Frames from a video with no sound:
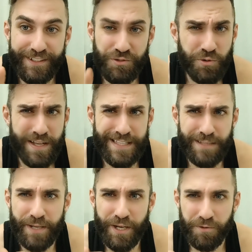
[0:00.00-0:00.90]
You guys
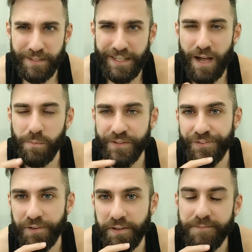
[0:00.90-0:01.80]
let me know in
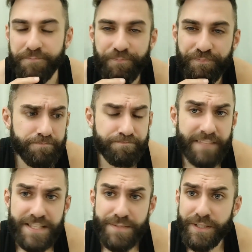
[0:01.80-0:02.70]
comments, okay?
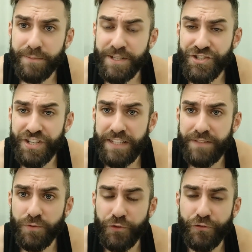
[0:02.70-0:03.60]
That's pretty much it
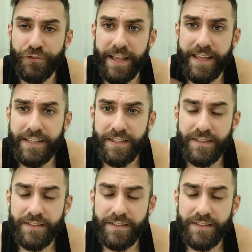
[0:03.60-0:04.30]
for today.